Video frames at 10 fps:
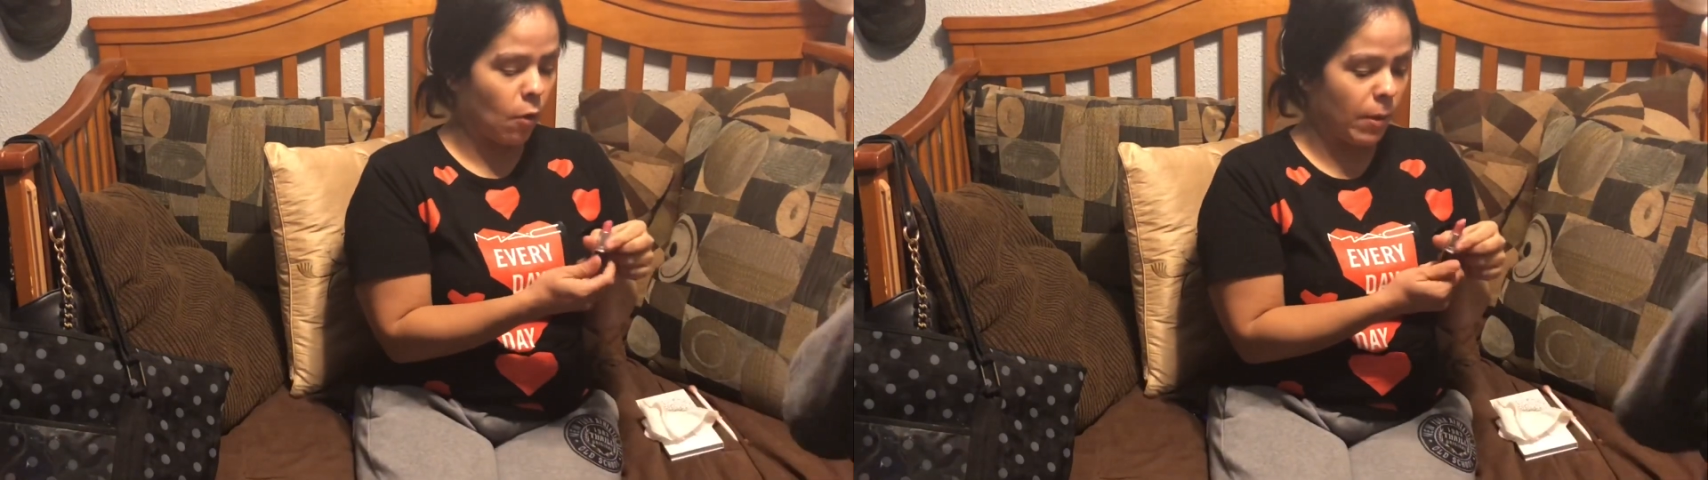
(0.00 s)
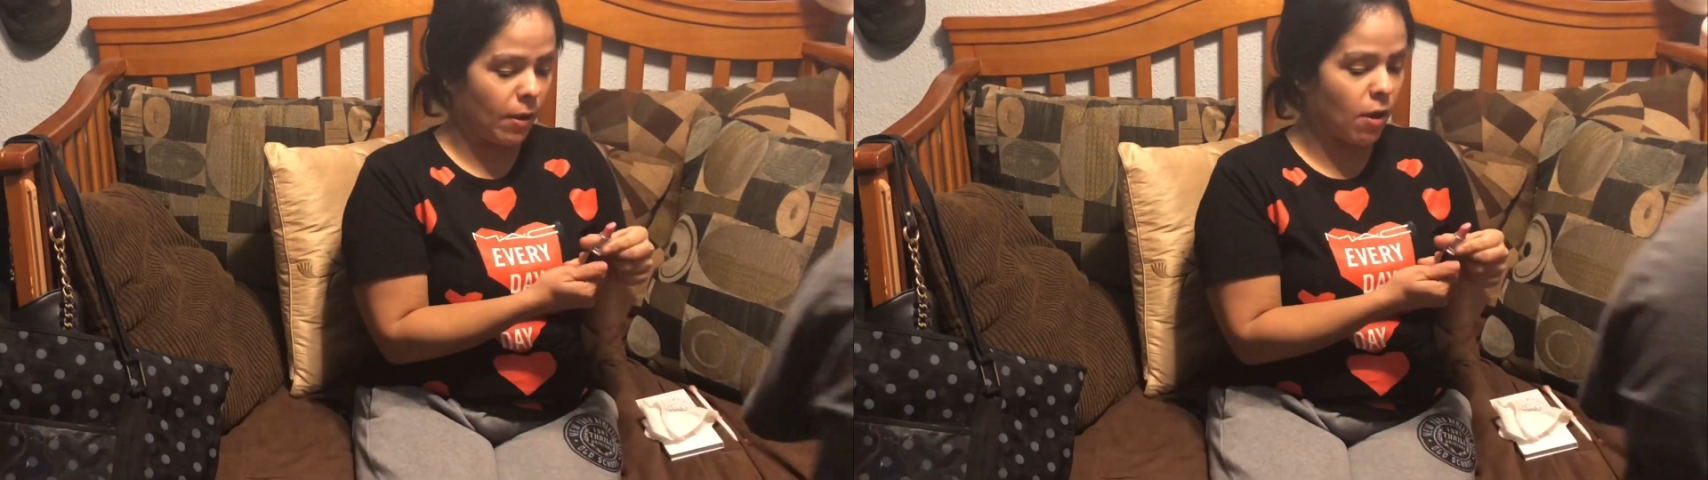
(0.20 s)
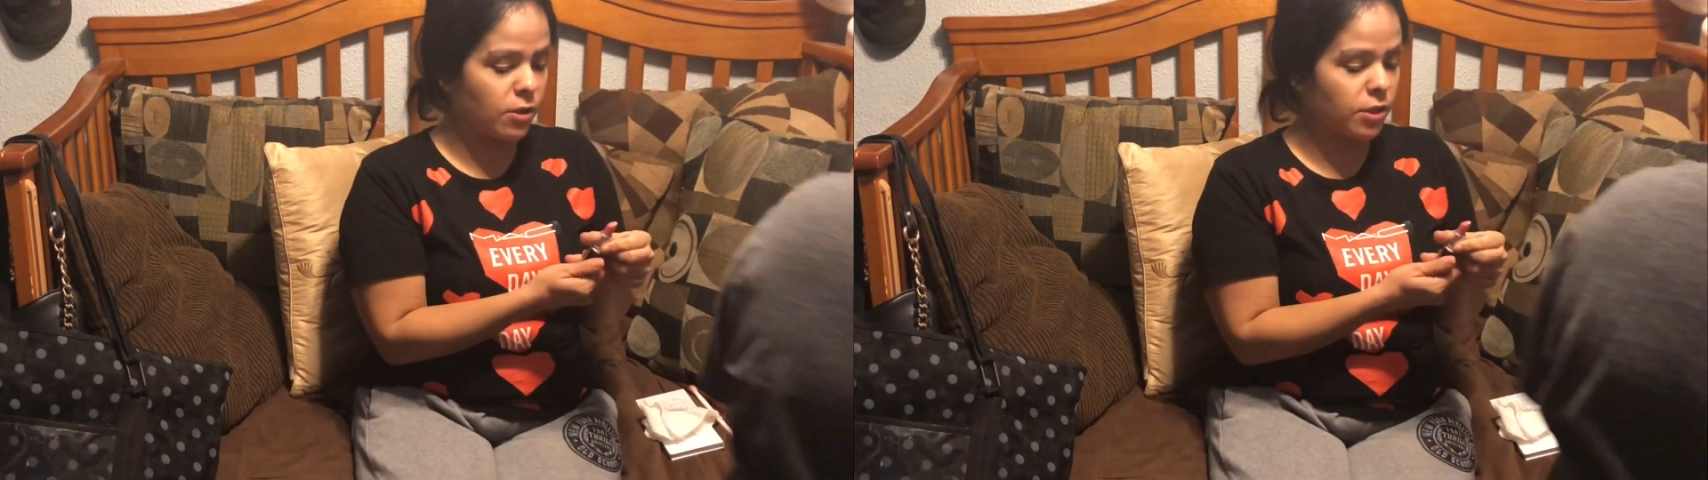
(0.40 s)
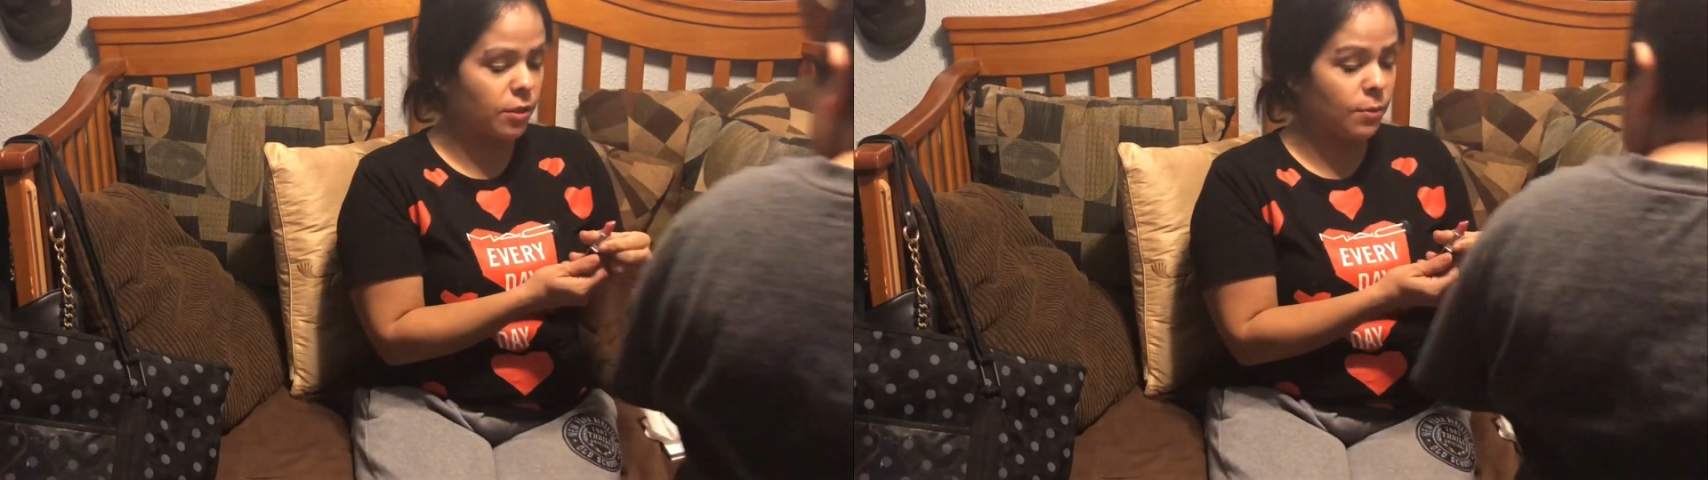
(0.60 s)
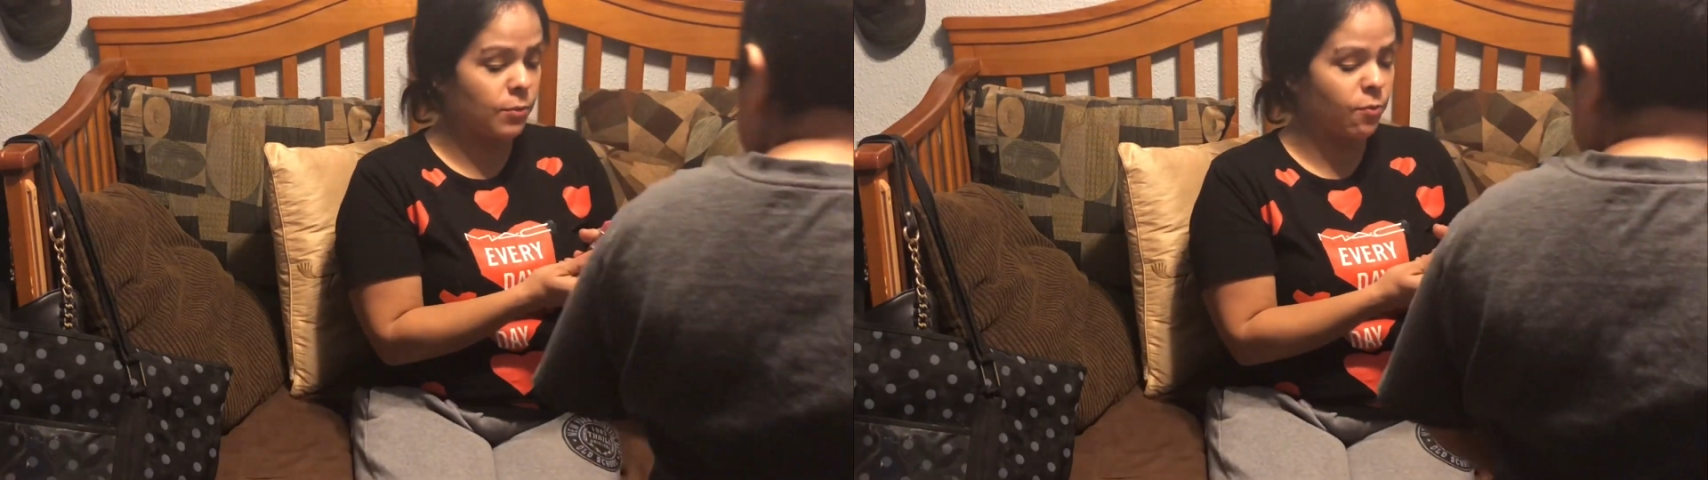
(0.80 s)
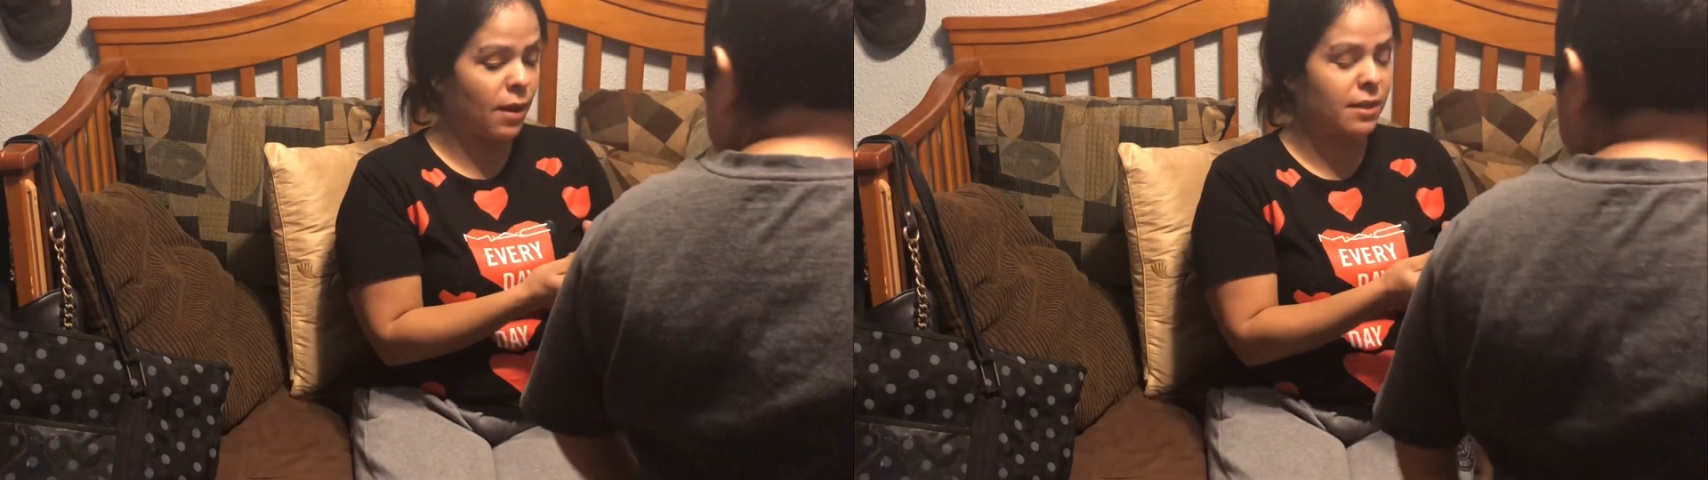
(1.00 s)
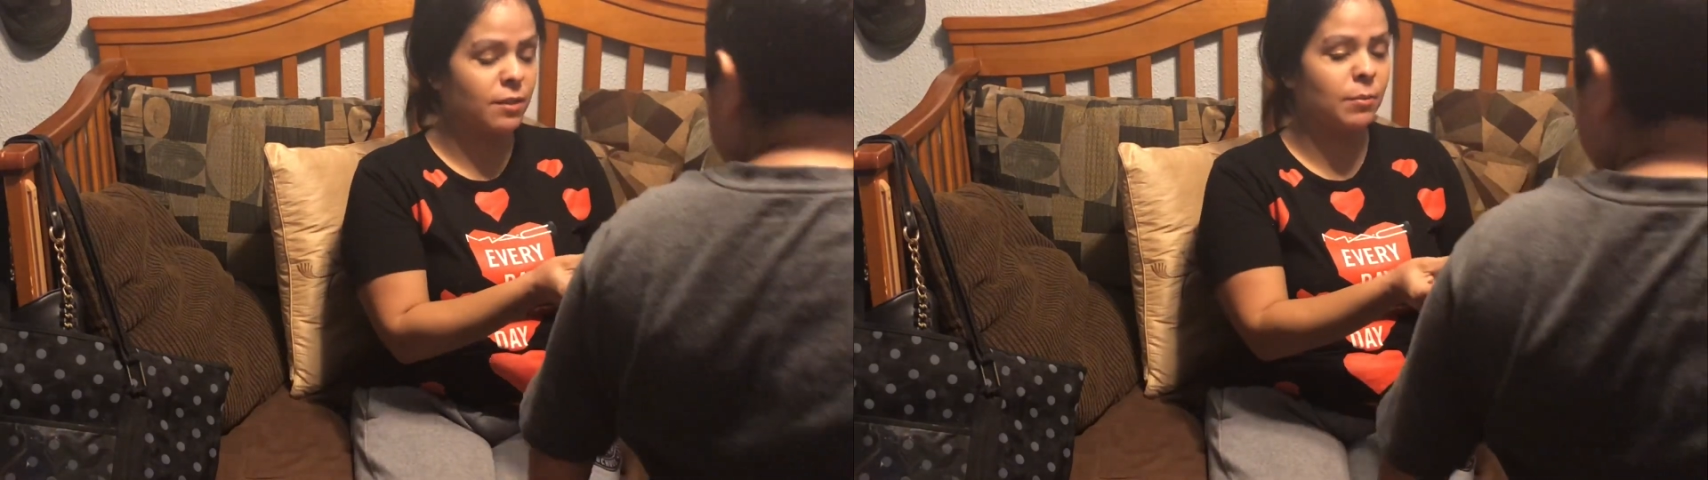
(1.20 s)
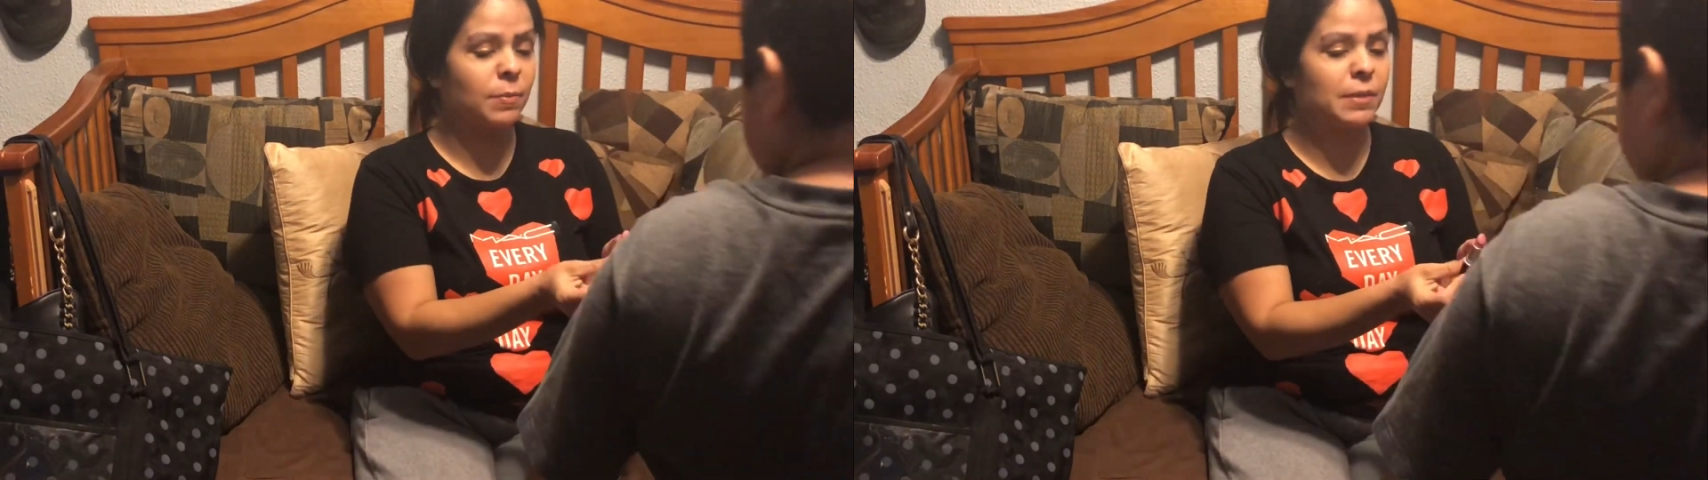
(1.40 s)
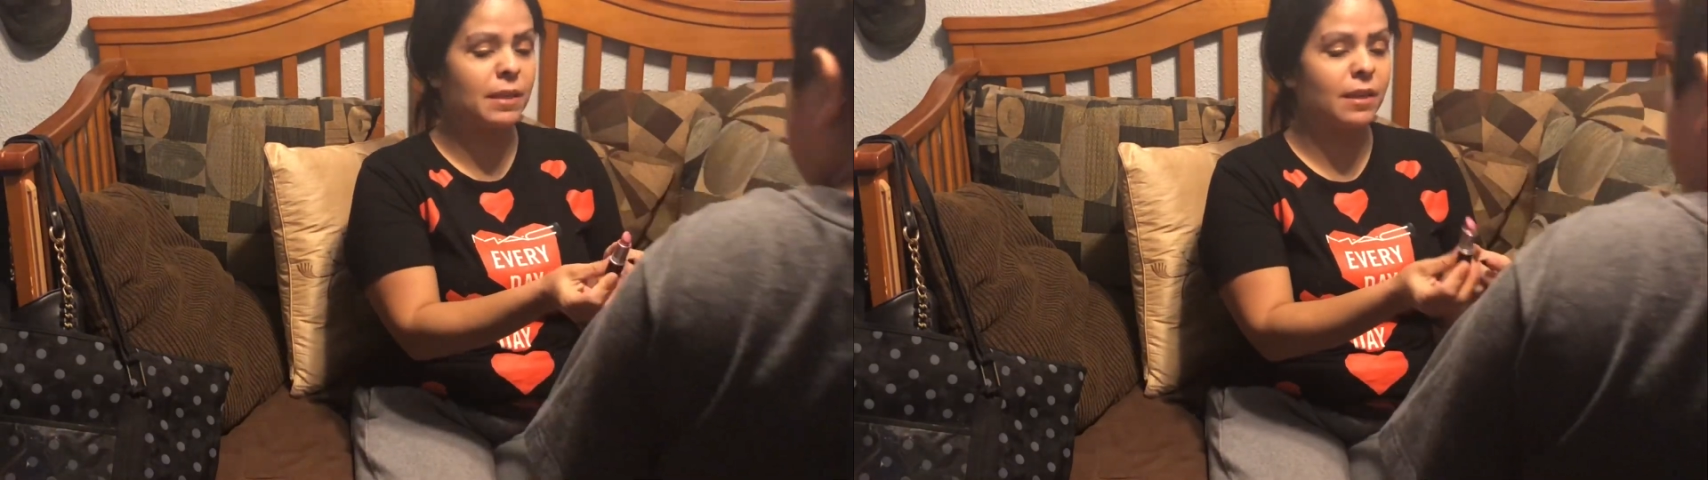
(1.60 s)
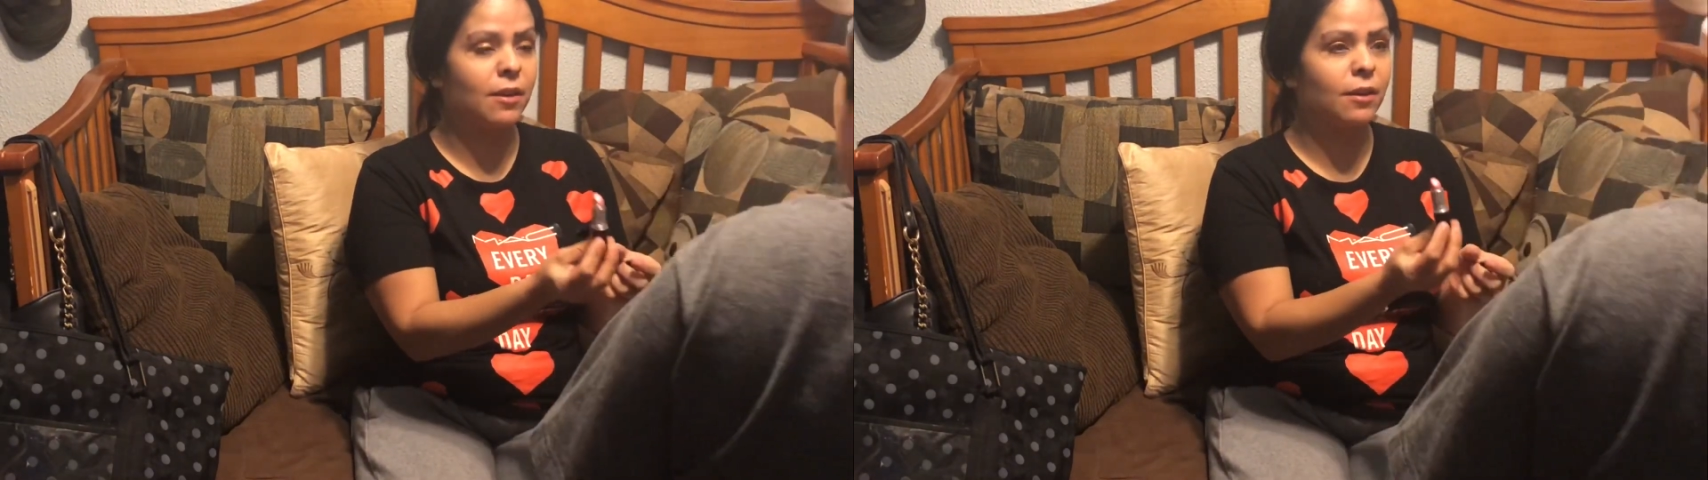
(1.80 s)
Oh my gosh, there was a random
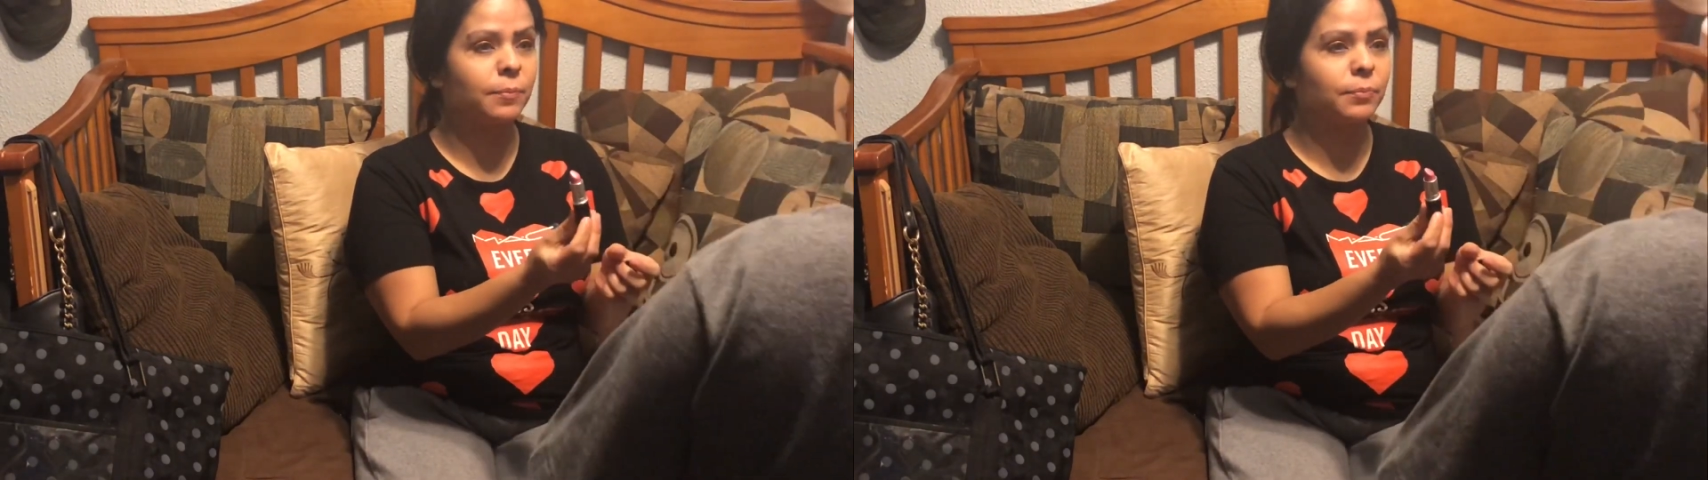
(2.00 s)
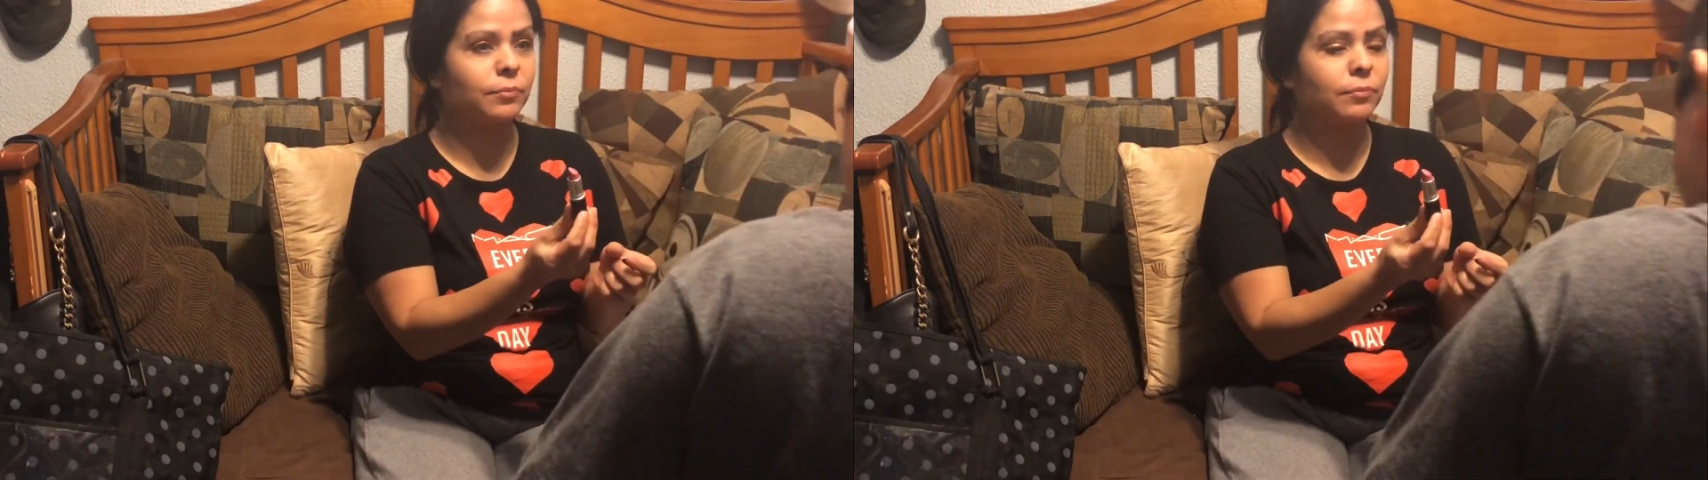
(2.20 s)
lipstick here.